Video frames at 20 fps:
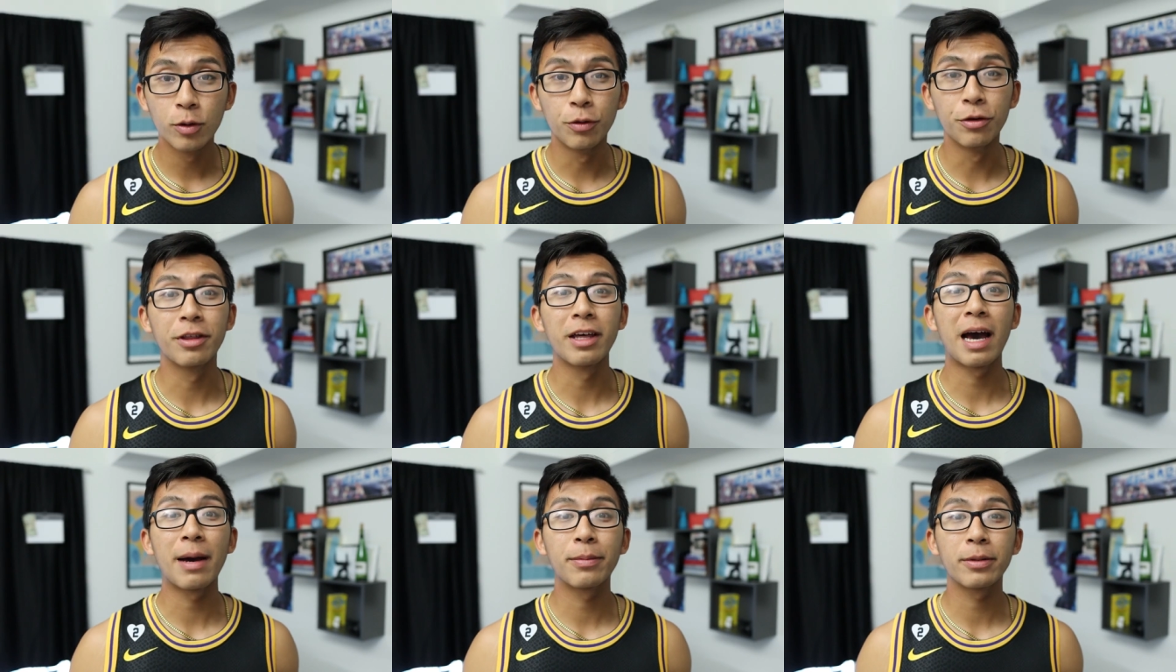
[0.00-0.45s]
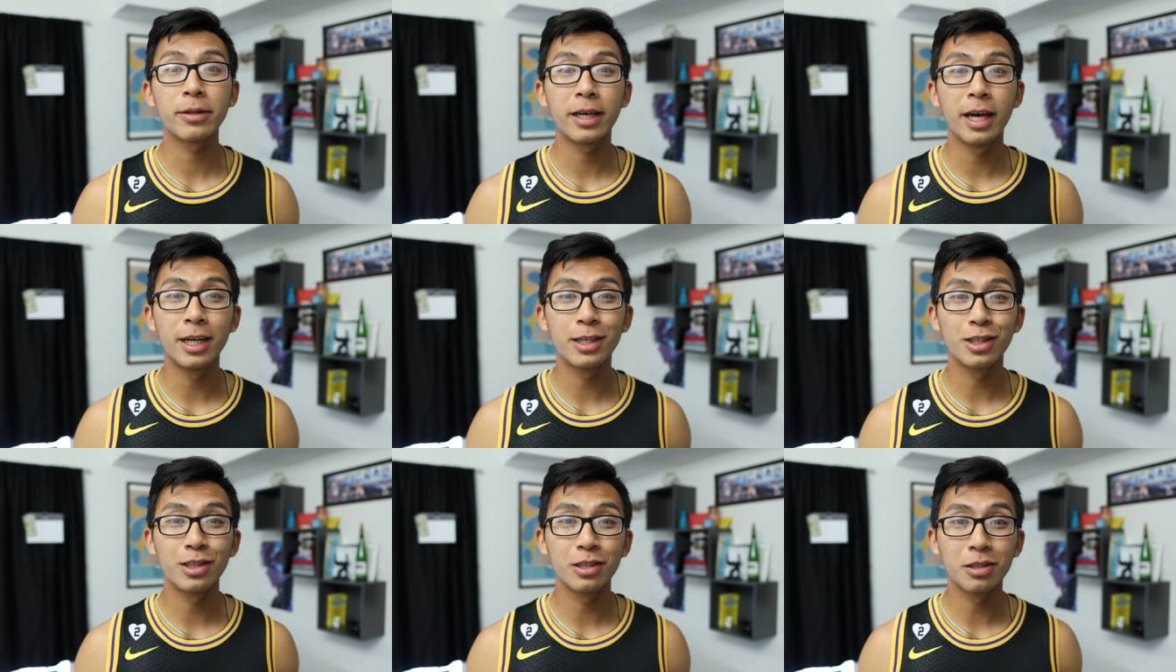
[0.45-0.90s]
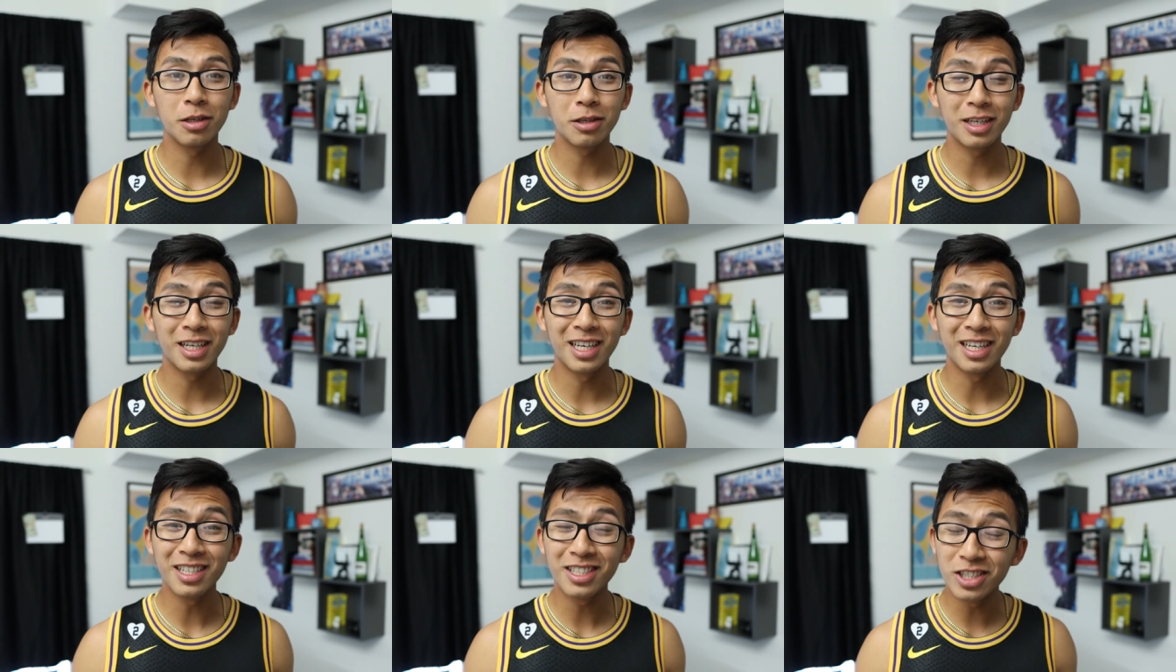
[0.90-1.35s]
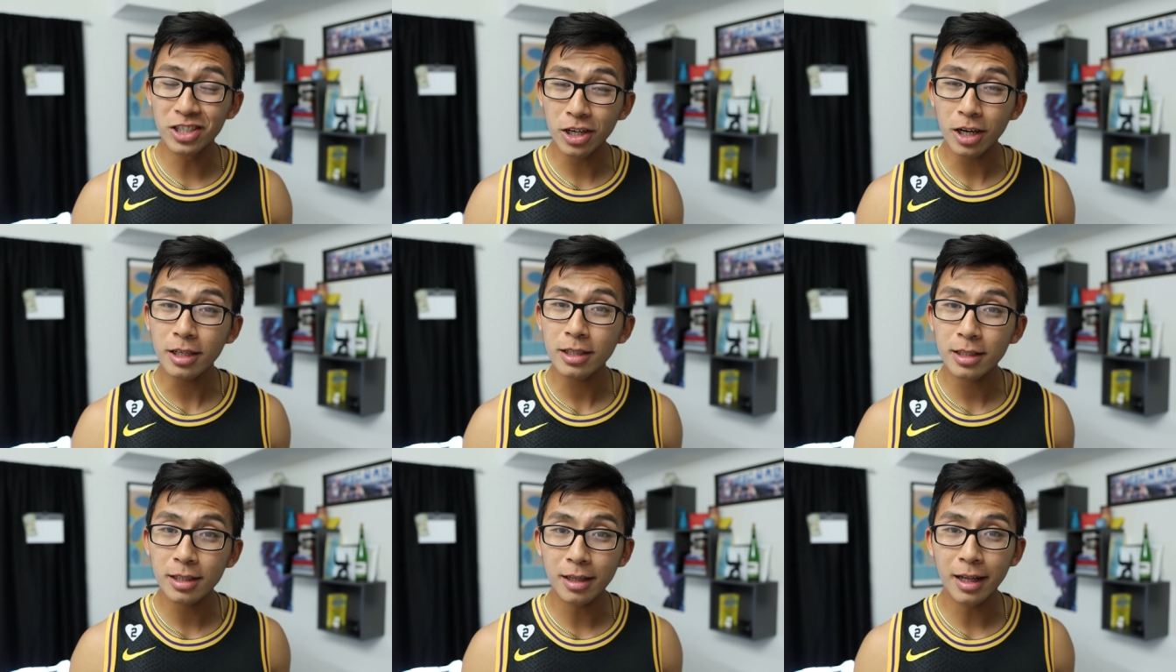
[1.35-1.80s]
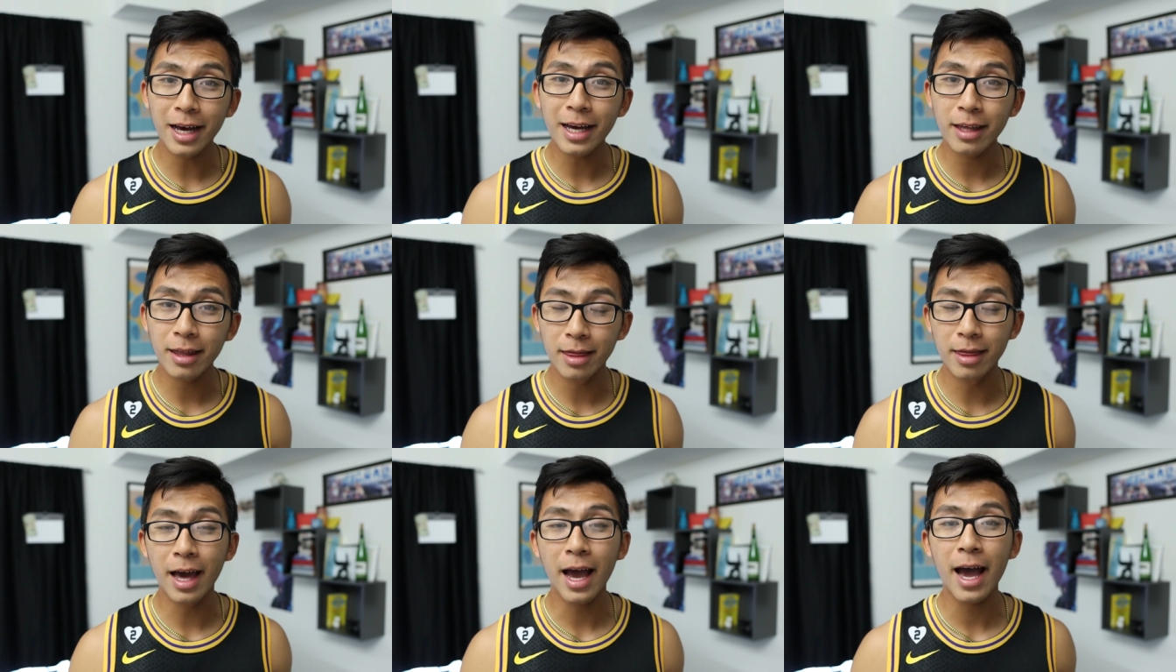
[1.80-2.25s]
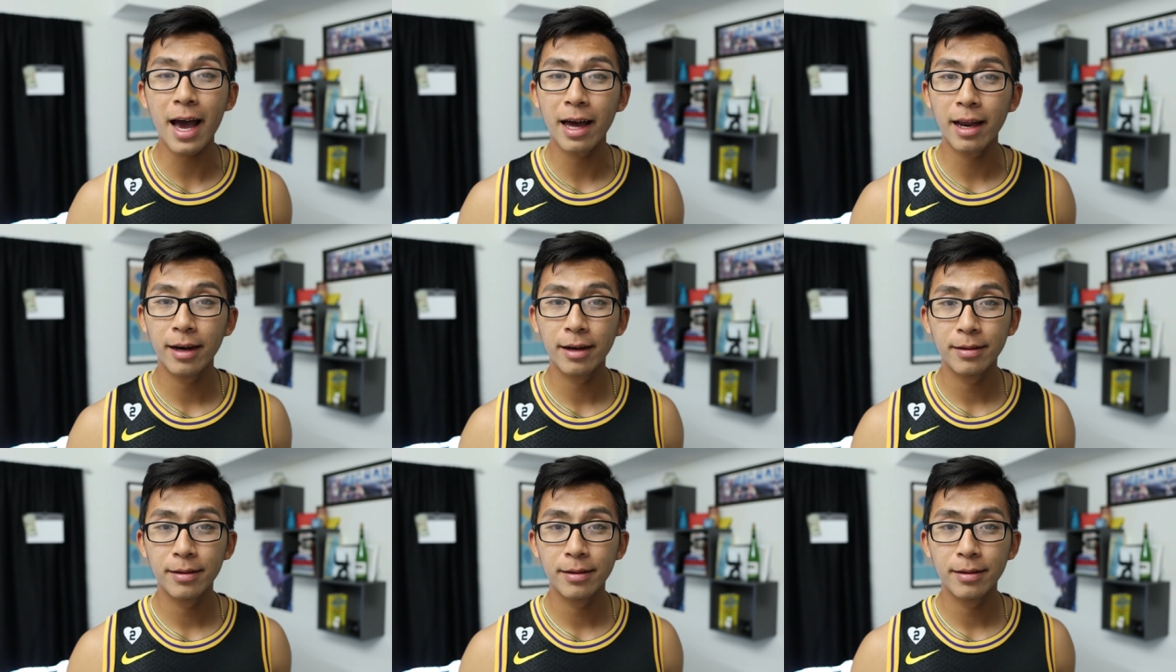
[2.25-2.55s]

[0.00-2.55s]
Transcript: with applications looking just like that.